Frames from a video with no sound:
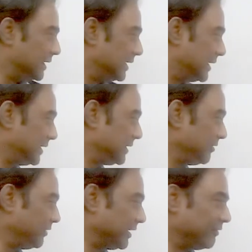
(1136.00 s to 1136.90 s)
and
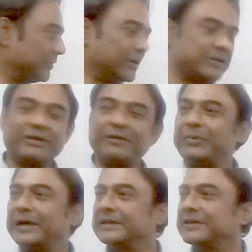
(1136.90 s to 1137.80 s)
then we give you lots of
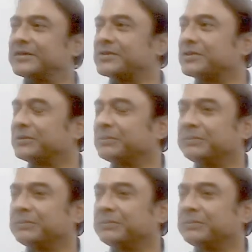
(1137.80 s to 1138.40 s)
practice.